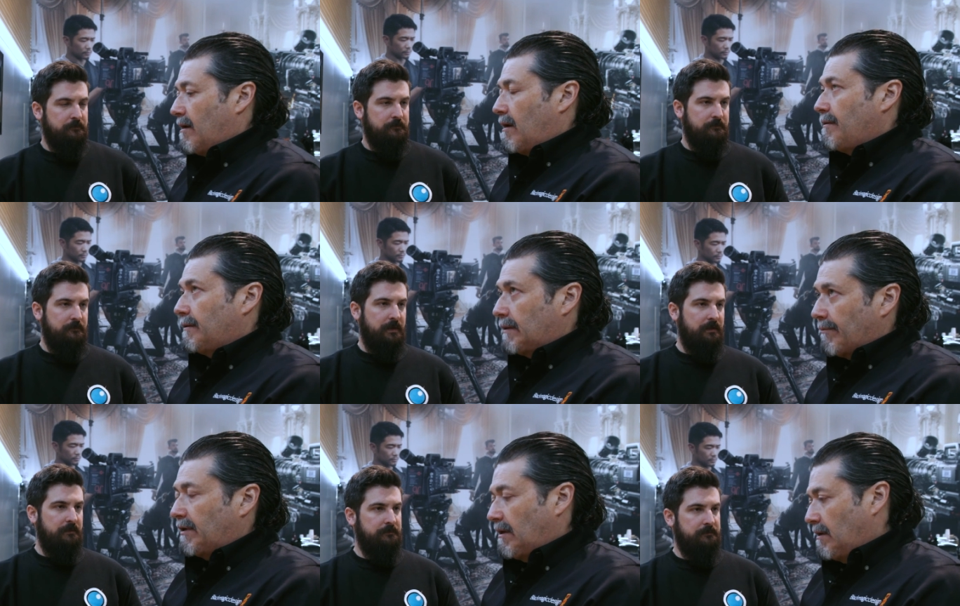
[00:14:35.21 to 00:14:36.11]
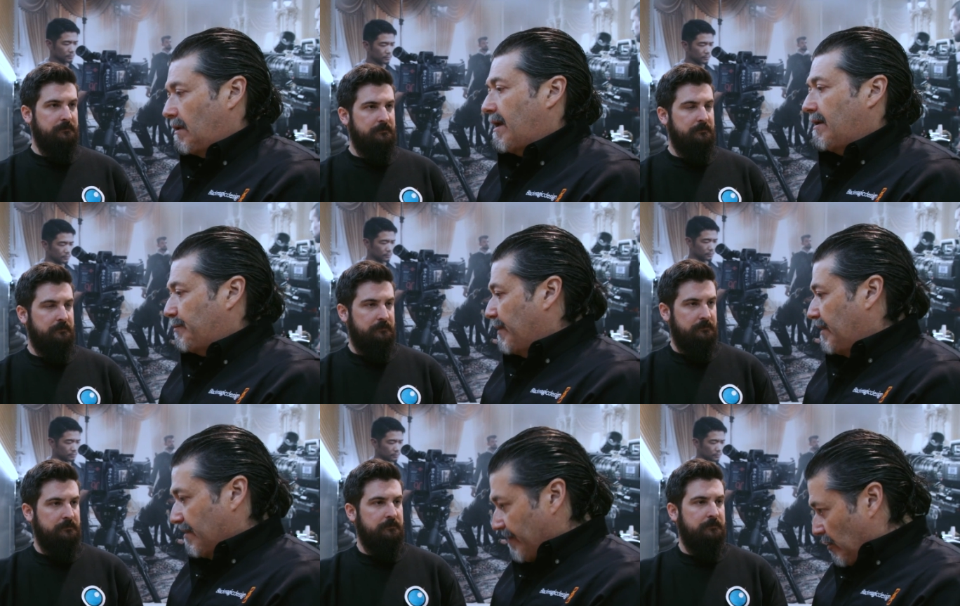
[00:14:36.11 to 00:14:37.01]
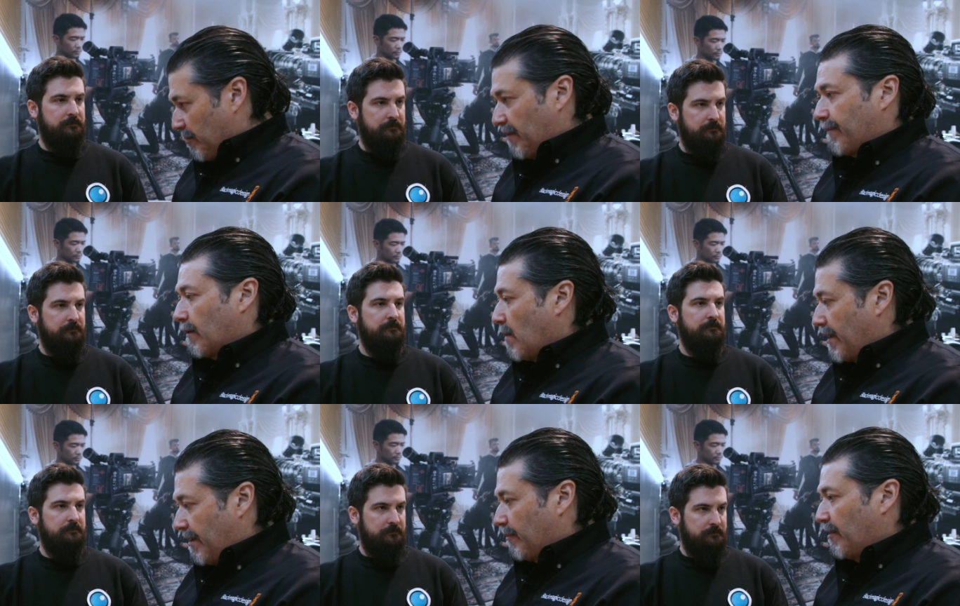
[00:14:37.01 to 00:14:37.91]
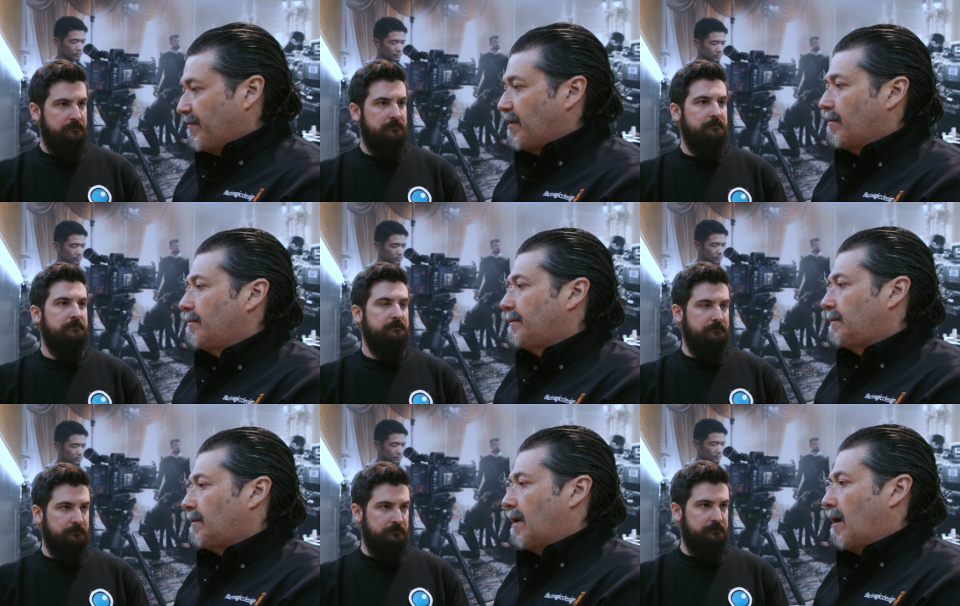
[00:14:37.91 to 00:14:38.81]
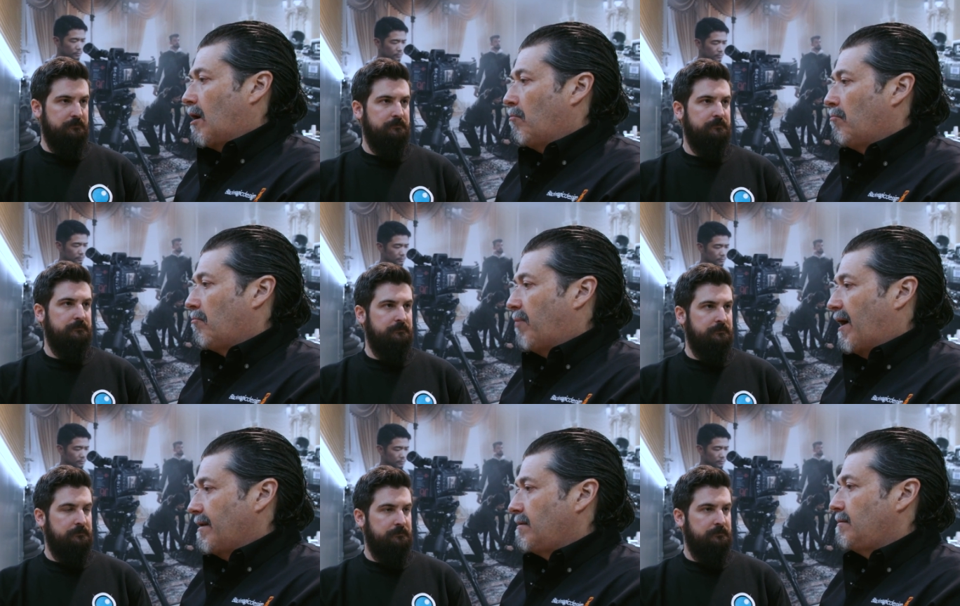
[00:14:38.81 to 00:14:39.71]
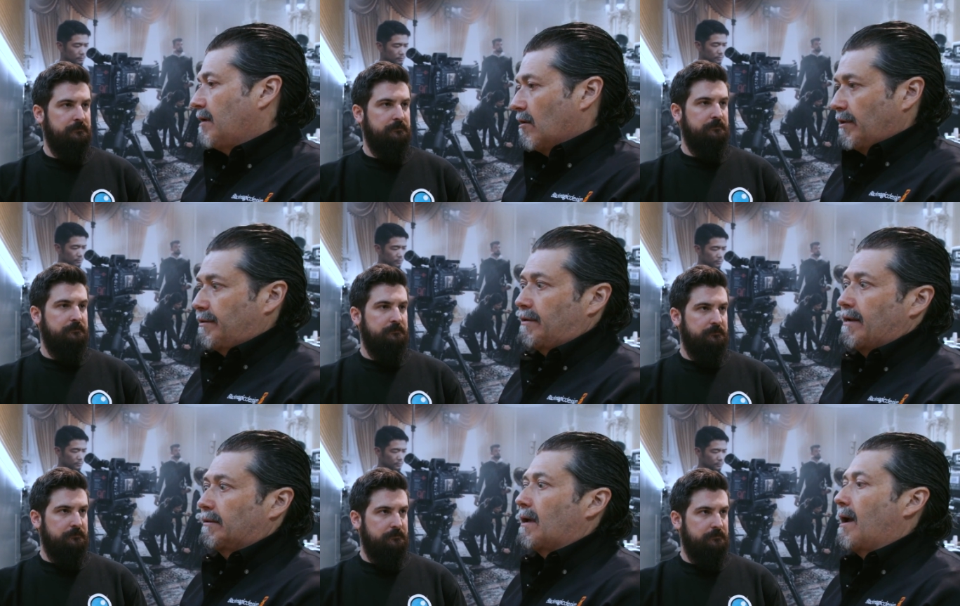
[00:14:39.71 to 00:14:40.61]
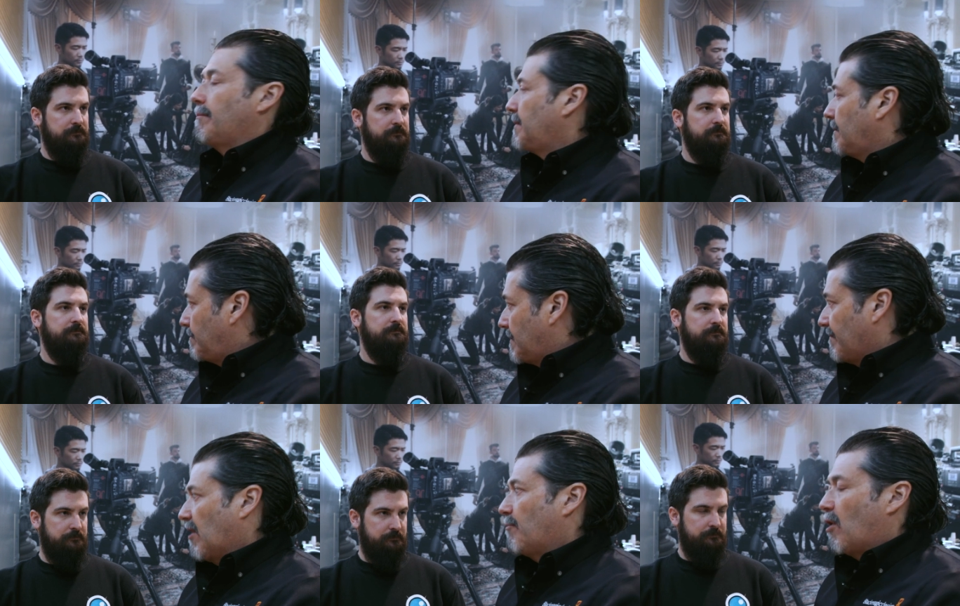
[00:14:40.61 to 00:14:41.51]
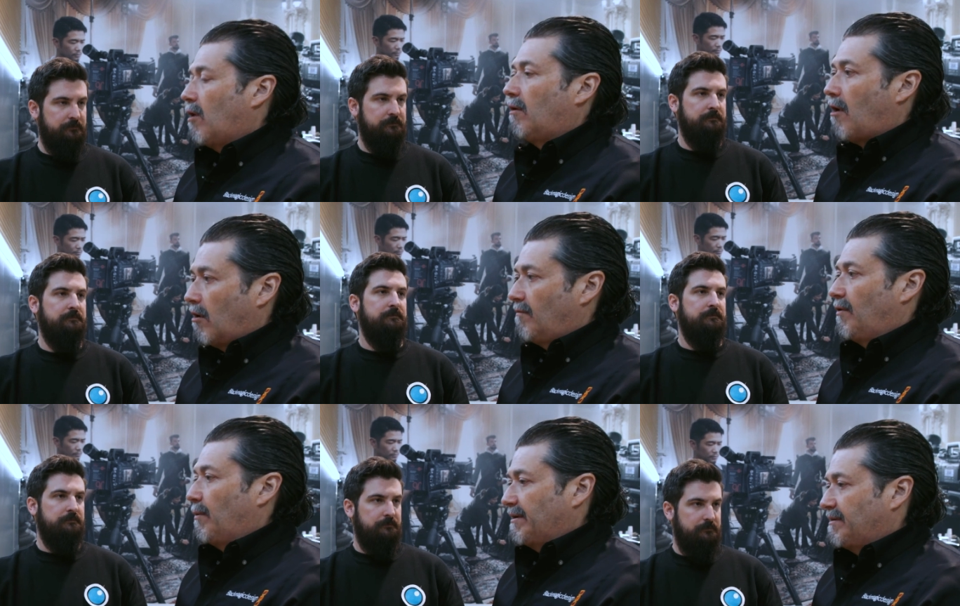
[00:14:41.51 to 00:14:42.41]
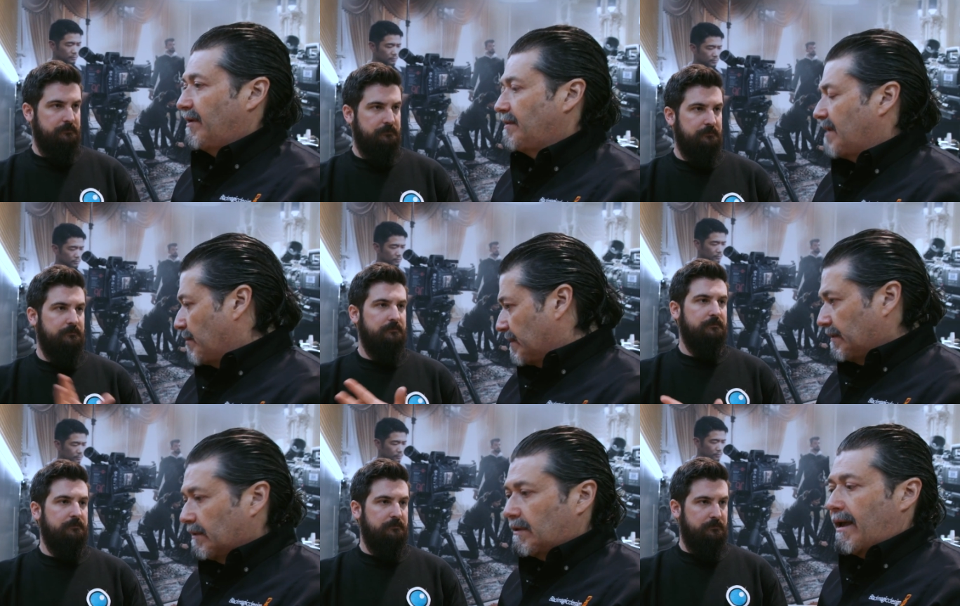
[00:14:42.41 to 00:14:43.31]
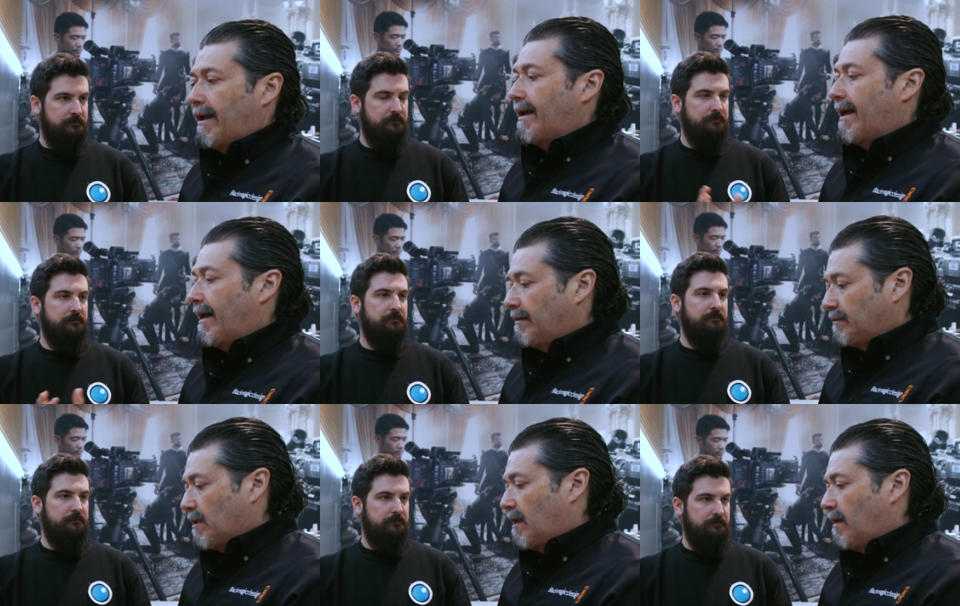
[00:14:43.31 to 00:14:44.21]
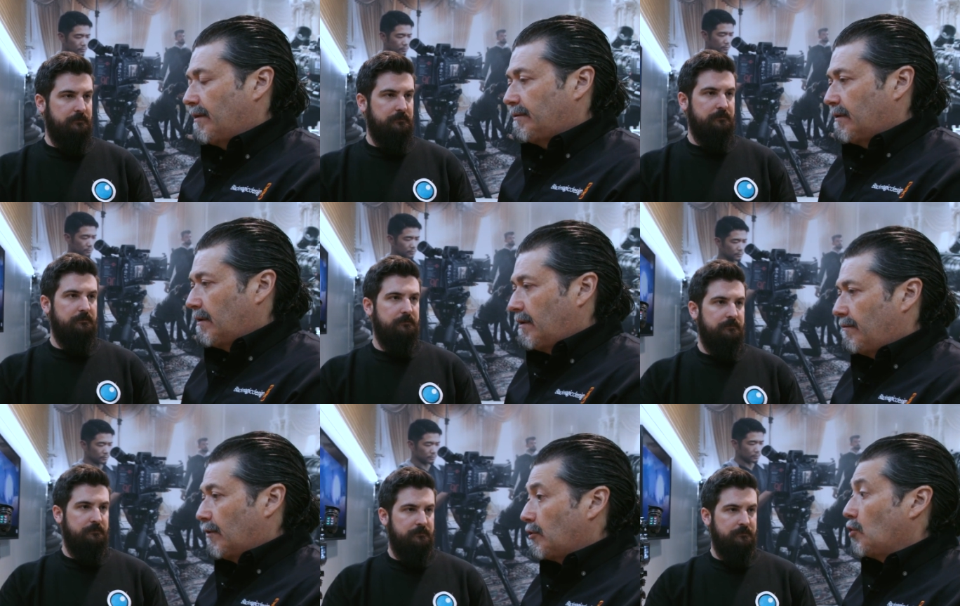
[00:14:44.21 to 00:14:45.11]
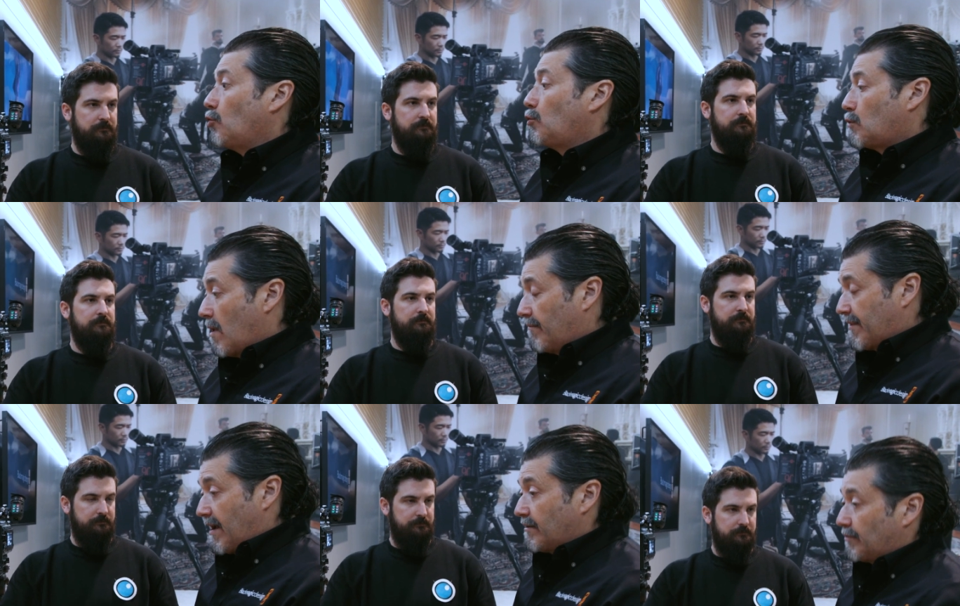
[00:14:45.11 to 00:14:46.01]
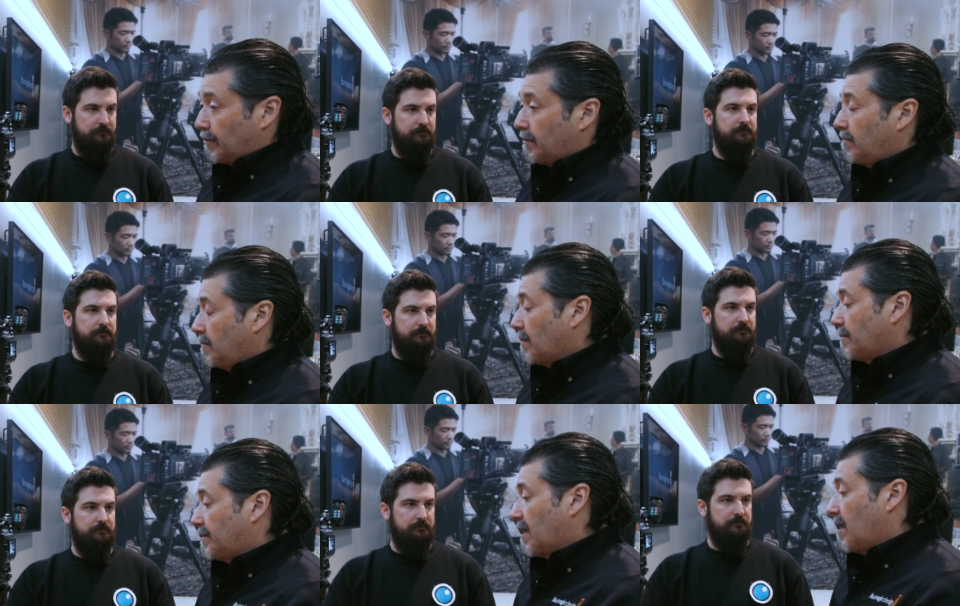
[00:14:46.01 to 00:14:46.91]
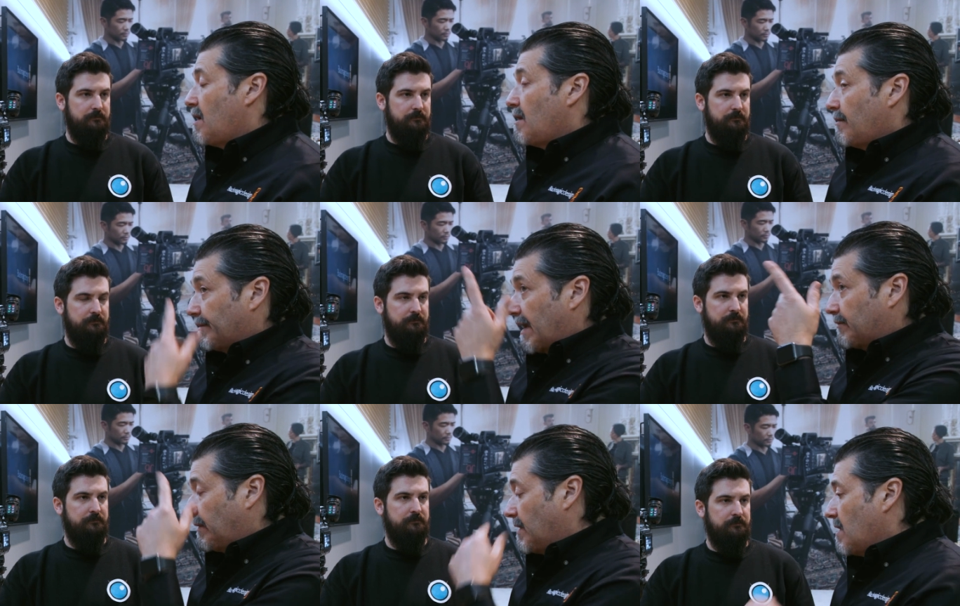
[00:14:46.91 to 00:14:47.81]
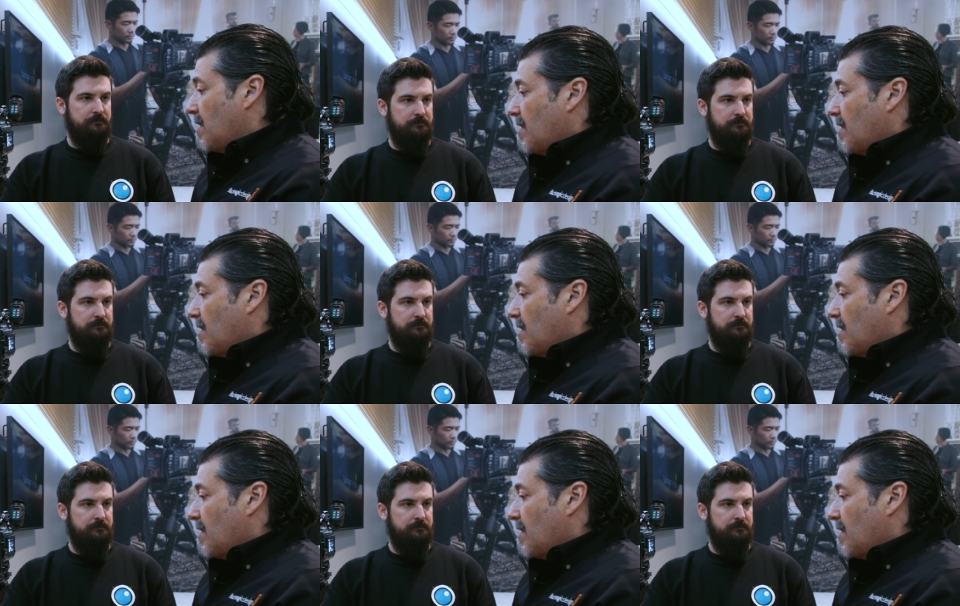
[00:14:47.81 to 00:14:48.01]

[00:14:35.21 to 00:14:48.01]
Speaker 1: uh, the 17K has been in development for quite a number of years. Hmm. Um, but you know, it takes time to develop all all of the rest of it. Same with the 6K as well as the the new 12K. Because there's there's uh, there's actually